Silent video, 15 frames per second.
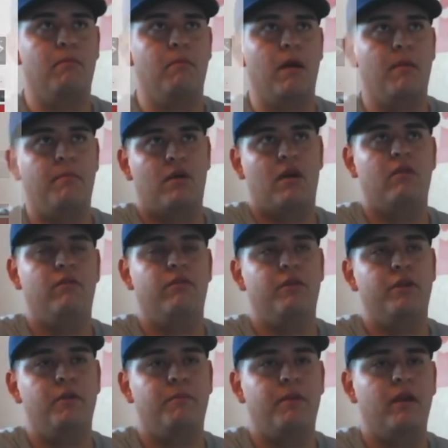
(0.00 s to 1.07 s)
above what
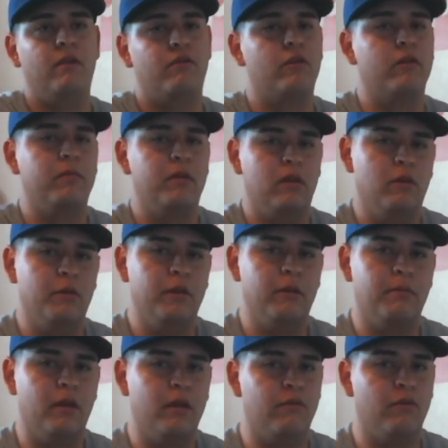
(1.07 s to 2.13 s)
you paid for or below what you
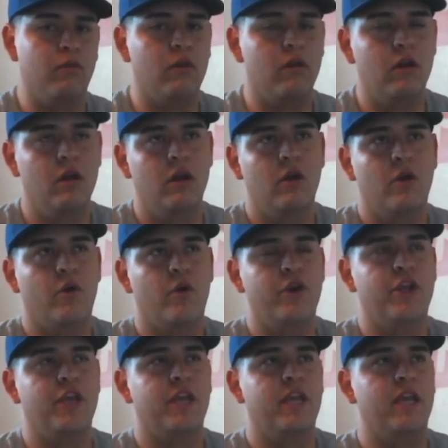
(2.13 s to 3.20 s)
paid for, or you
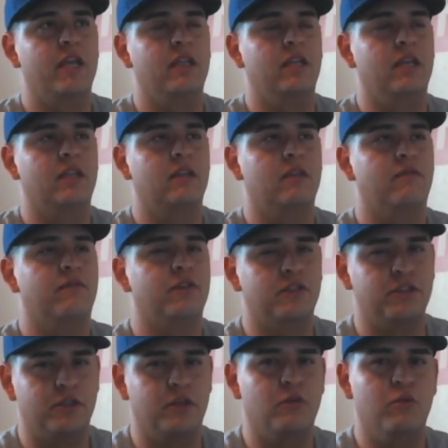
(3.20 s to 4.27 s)
can get like the for
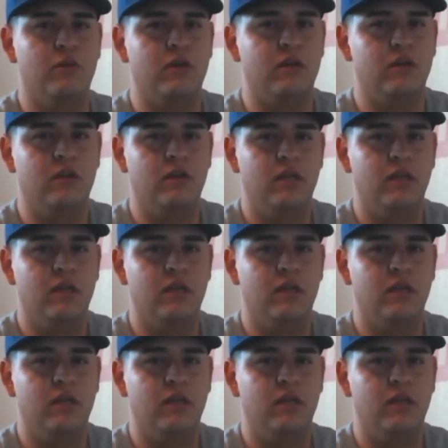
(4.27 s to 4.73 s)
sure one,